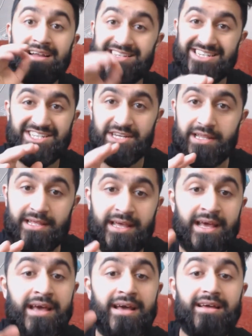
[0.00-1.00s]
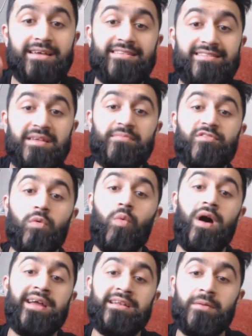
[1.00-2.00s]
Additionally, he seems to
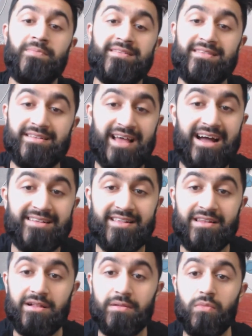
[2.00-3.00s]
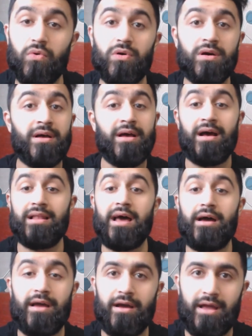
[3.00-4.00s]
wind up his attacks a little more
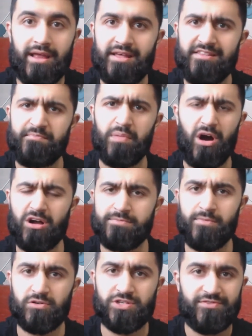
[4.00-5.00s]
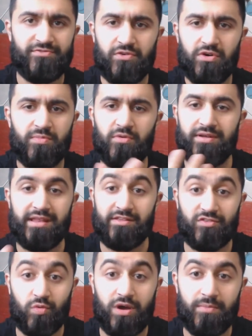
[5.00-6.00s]
uh, in his block mochi form or in
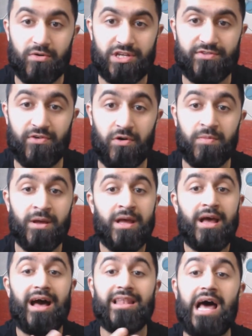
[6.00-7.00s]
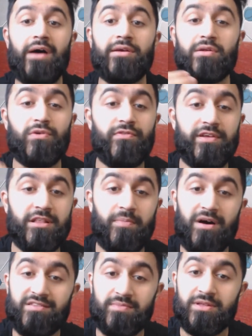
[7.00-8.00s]
his square mochi form, allowing Luffy to
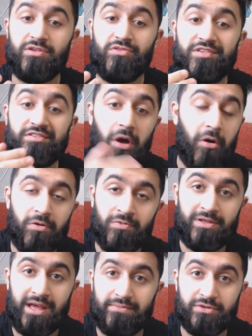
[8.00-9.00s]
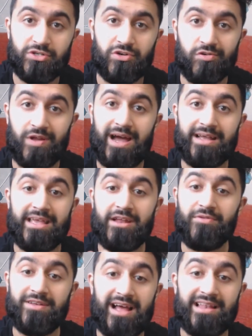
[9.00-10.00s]
possibly use his own Kenbun Shokunohaki
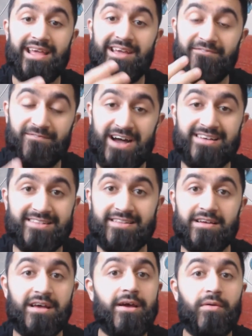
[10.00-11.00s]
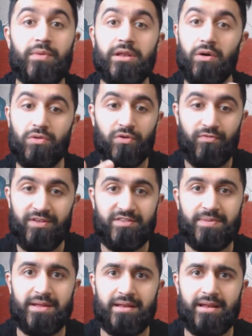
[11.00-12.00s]
and retaliate faster. We know Luffy's
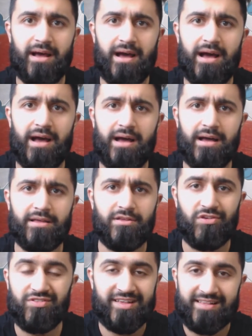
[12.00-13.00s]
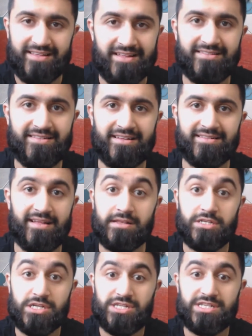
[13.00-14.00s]
been uh, using his instincts
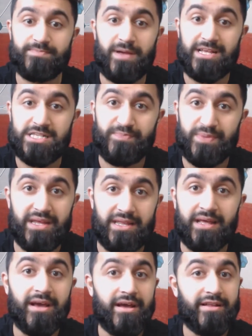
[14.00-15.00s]
and just his base speed